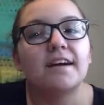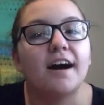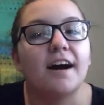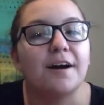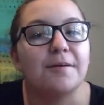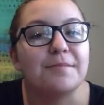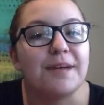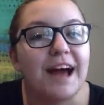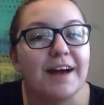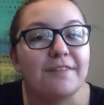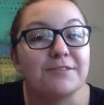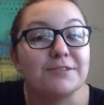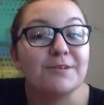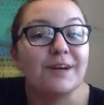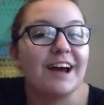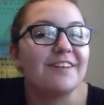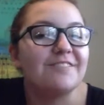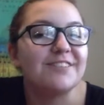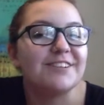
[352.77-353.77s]
Have
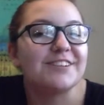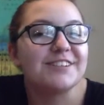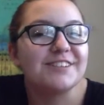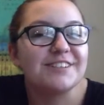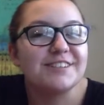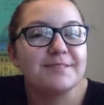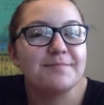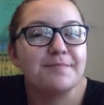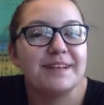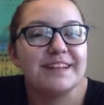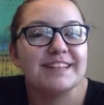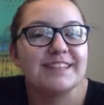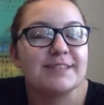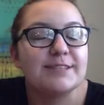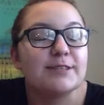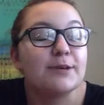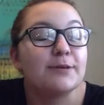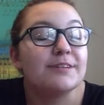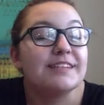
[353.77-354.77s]
you ever been
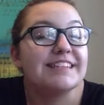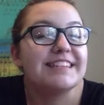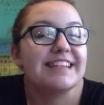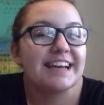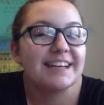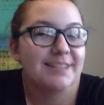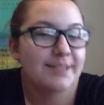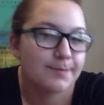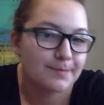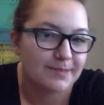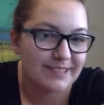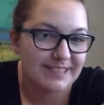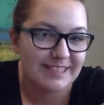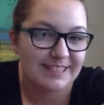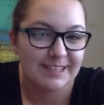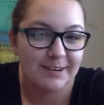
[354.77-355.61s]
so desperate to